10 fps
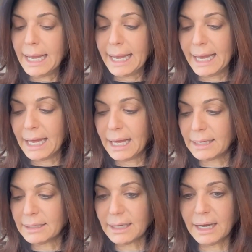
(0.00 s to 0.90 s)

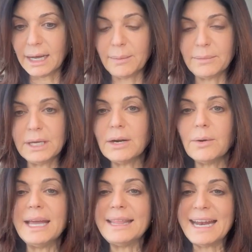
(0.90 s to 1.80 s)
And and
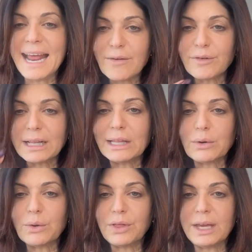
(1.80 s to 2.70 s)
then every
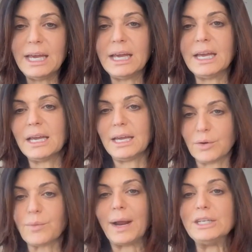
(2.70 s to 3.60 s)
little thing can
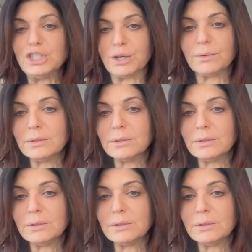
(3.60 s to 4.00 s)
enrage you.